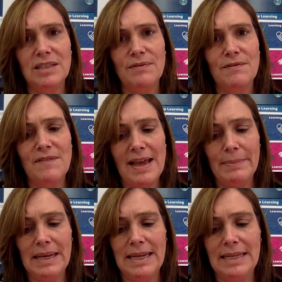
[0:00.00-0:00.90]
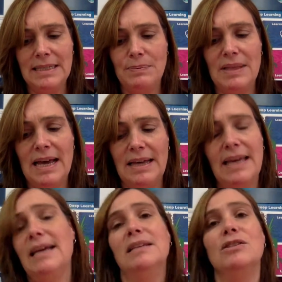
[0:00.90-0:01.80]
for families with how
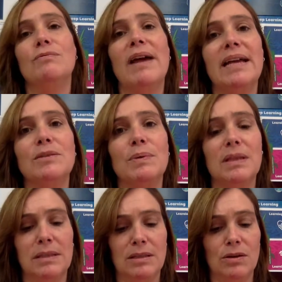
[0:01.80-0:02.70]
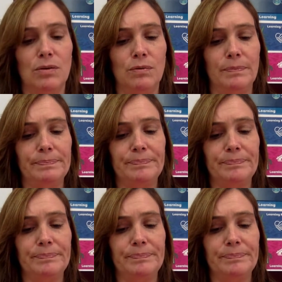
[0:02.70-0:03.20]
they interact with the school.